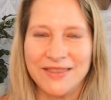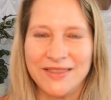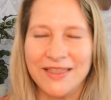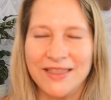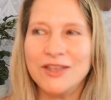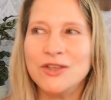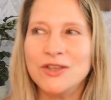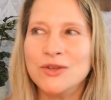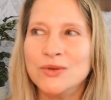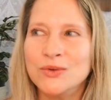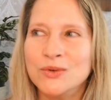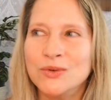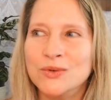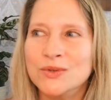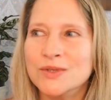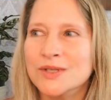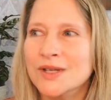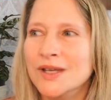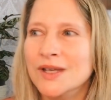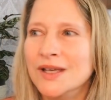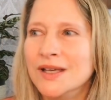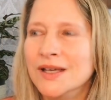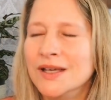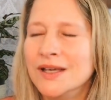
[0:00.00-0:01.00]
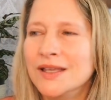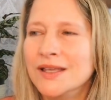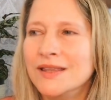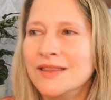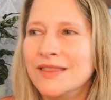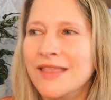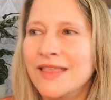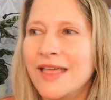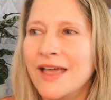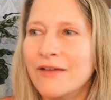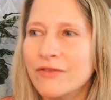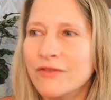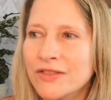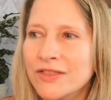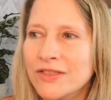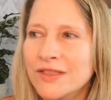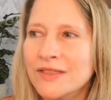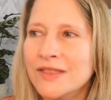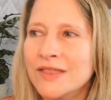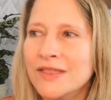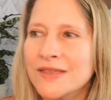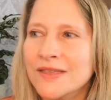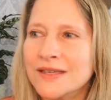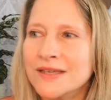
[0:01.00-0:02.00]
They use
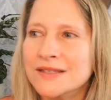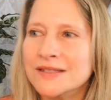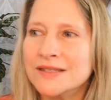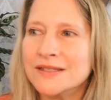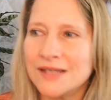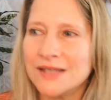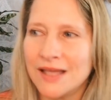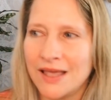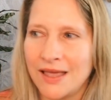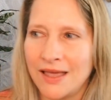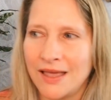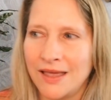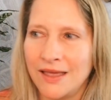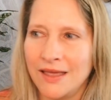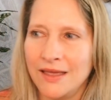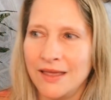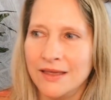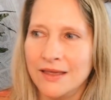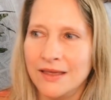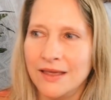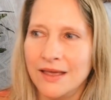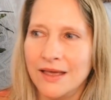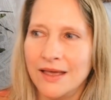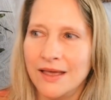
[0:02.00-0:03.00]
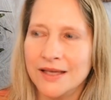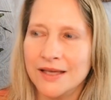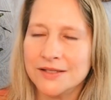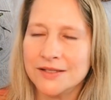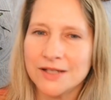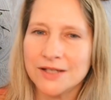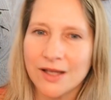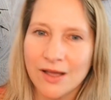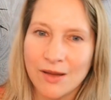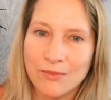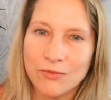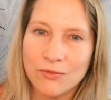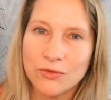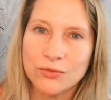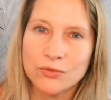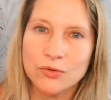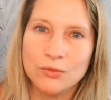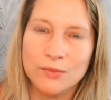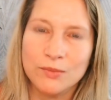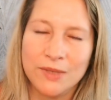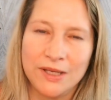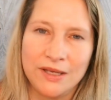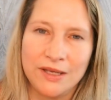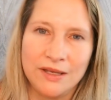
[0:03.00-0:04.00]
everything that they say has to come through
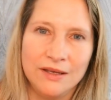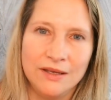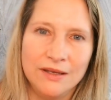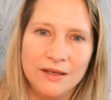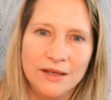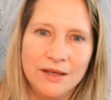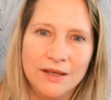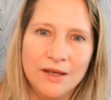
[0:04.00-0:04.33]
me.